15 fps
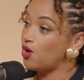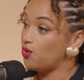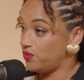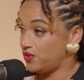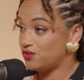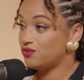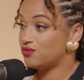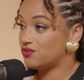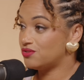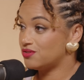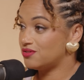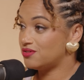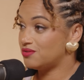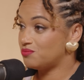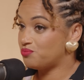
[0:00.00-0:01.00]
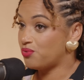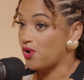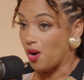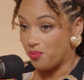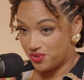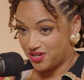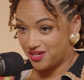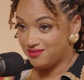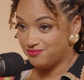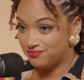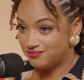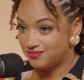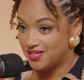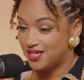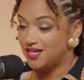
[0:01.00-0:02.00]
own this property,
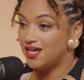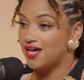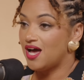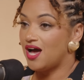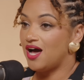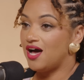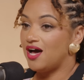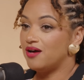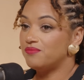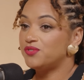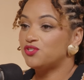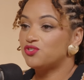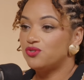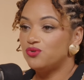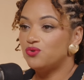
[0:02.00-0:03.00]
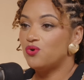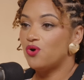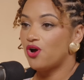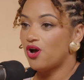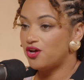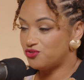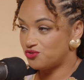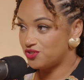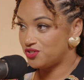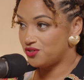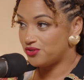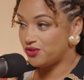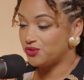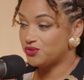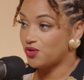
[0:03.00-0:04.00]
this
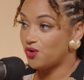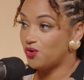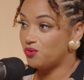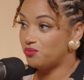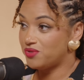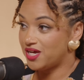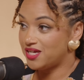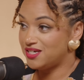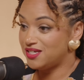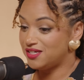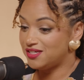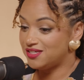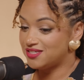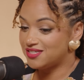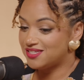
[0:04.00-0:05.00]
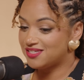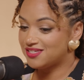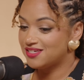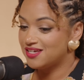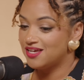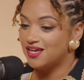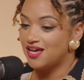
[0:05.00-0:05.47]
200-year-old home that needs